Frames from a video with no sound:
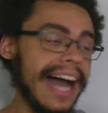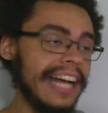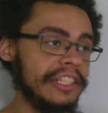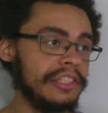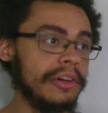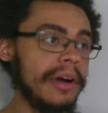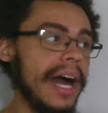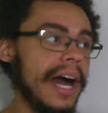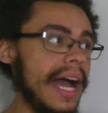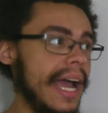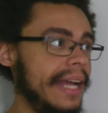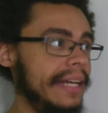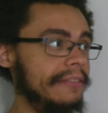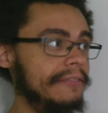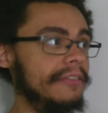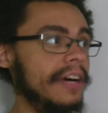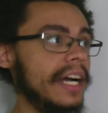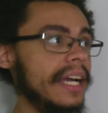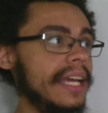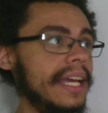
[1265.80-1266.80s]
I
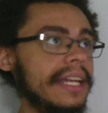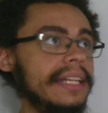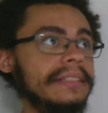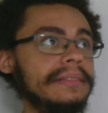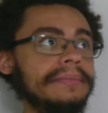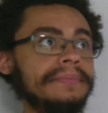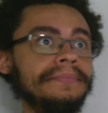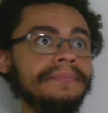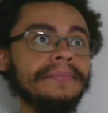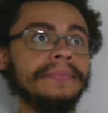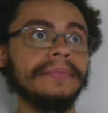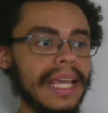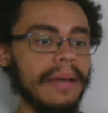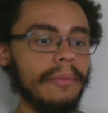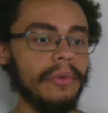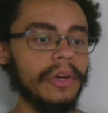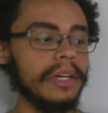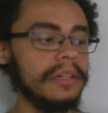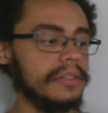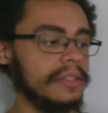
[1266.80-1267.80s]
tried fucking...
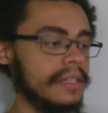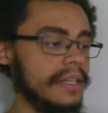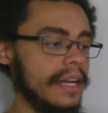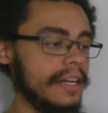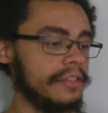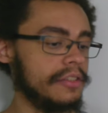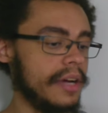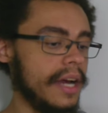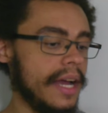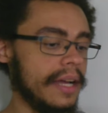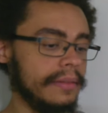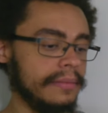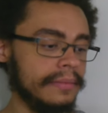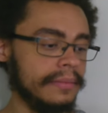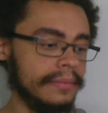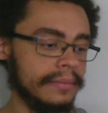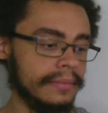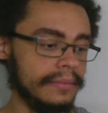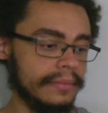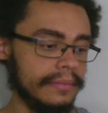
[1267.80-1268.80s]
Damn, what else did I try?
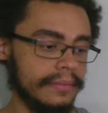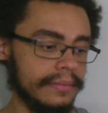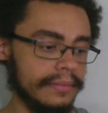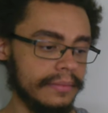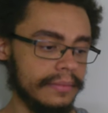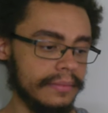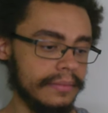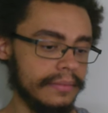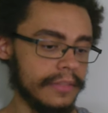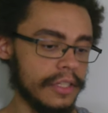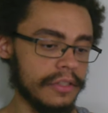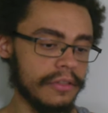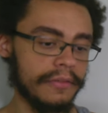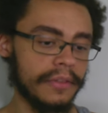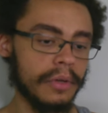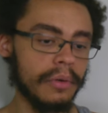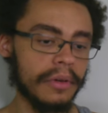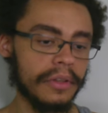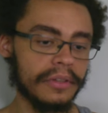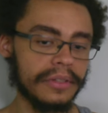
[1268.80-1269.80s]
There's a
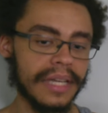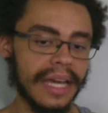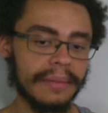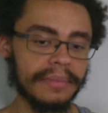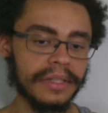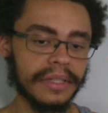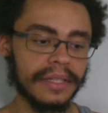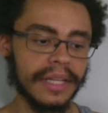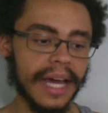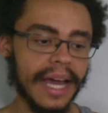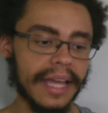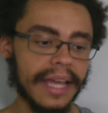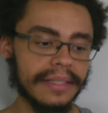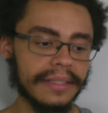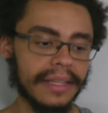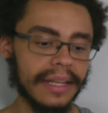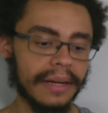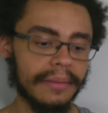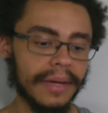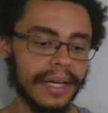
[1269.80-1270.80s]
few other types of
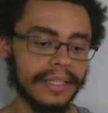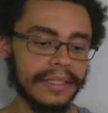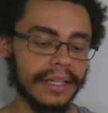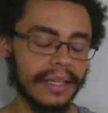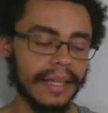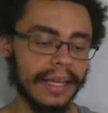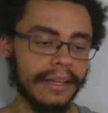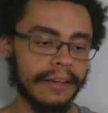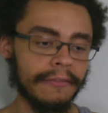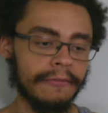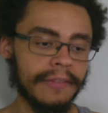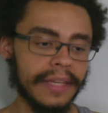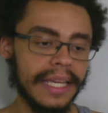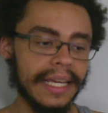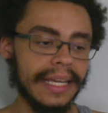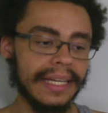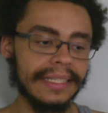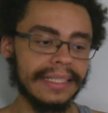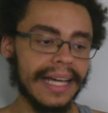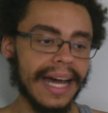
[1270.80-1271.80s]
diets that I'm not into. Like a
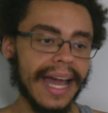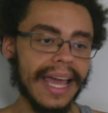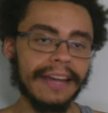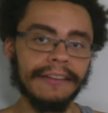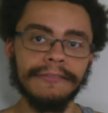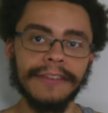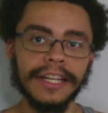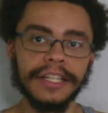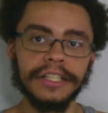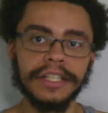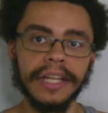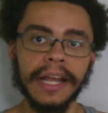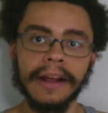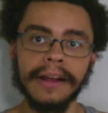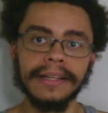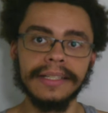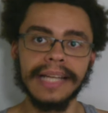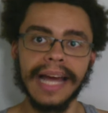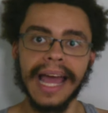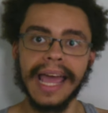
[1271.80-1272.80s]
vegan diet,
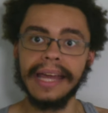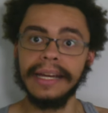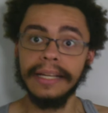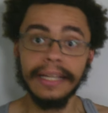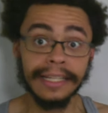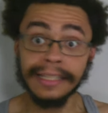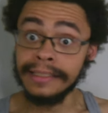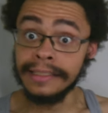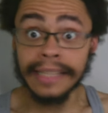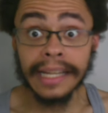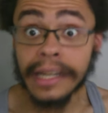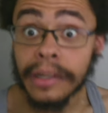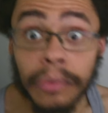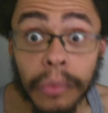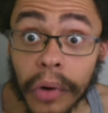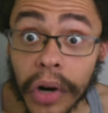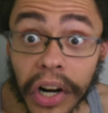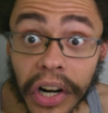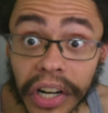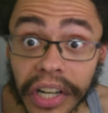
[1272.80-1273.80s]
vegetarian diet.
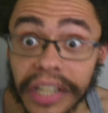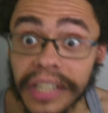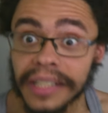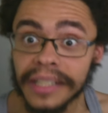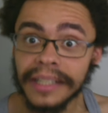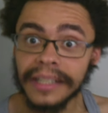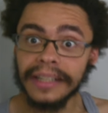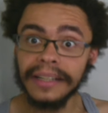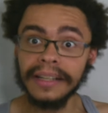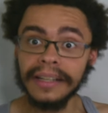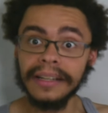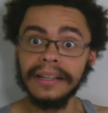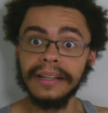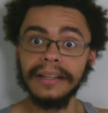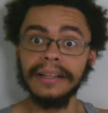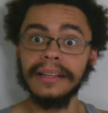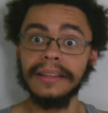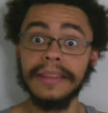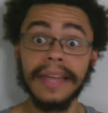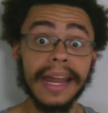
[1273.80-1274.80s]
Didn't work.
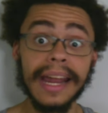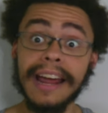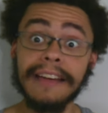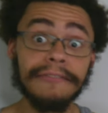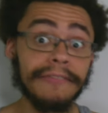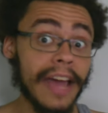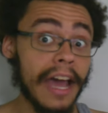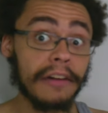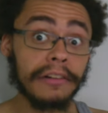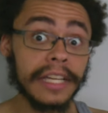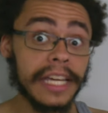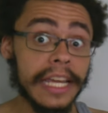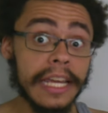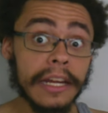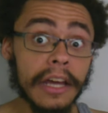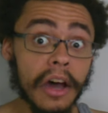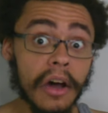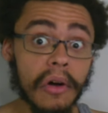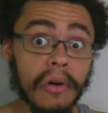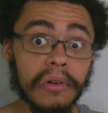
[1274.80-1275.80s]
Then I found
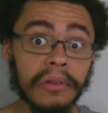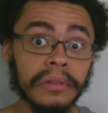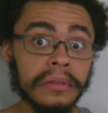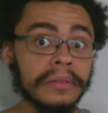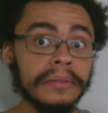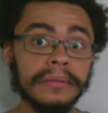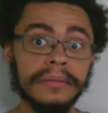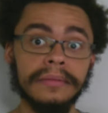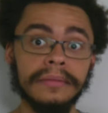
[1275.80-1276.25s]
keto.